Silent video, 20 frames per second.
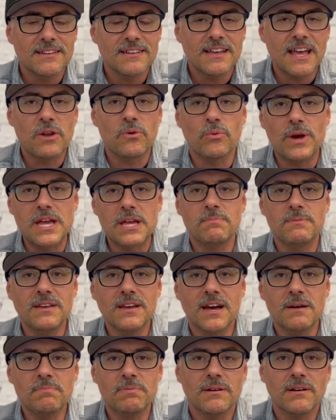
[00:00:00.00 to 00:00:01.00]
and wake me
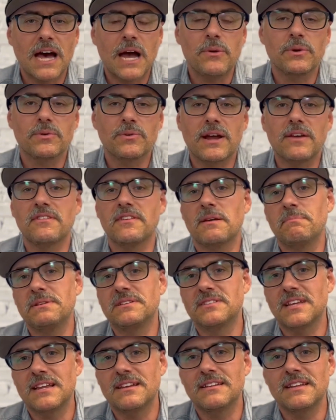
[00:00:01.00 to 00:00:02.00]
up, I would rather that be
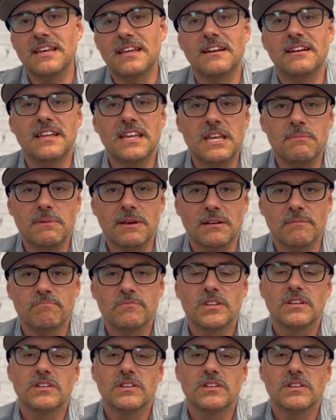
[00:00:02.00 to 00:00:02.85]
sent in an email.